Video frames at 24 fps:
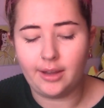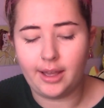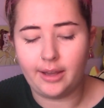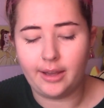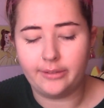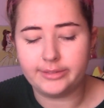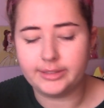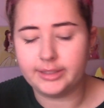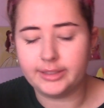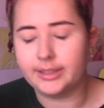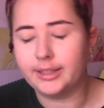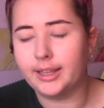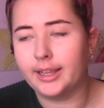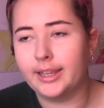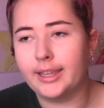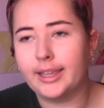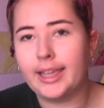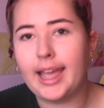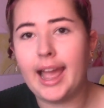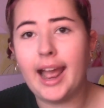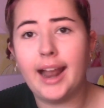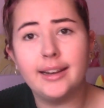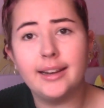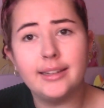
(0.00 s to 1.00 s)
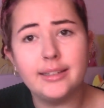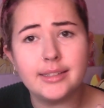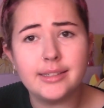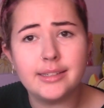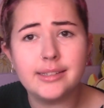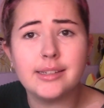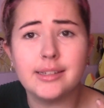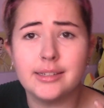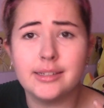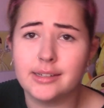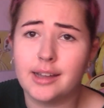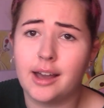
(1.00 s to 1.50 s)
obviously like
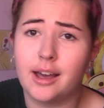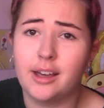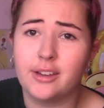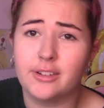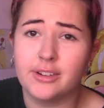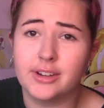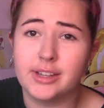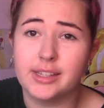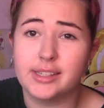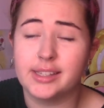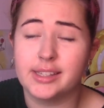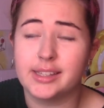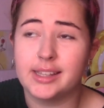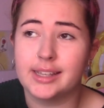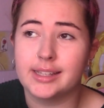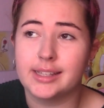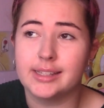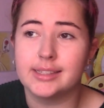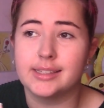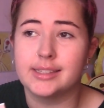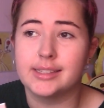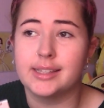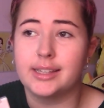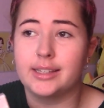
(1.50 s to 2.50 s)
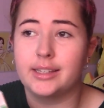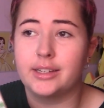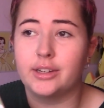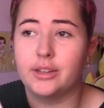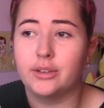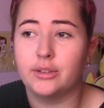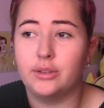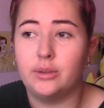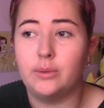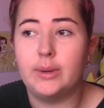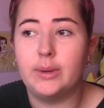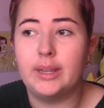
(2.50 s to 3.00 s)
calendars and diaries are things that, you
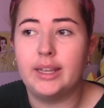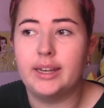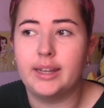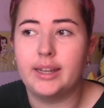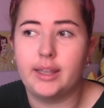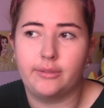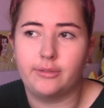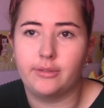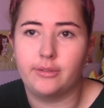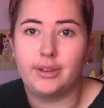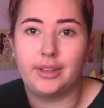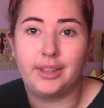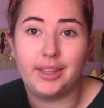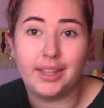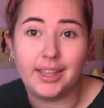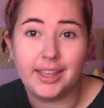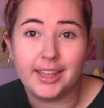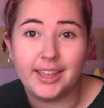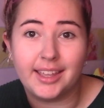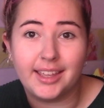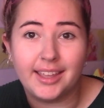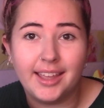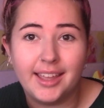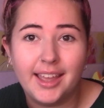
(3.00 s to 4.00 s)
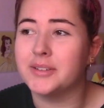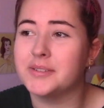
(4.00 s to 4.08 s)
know, you need every year.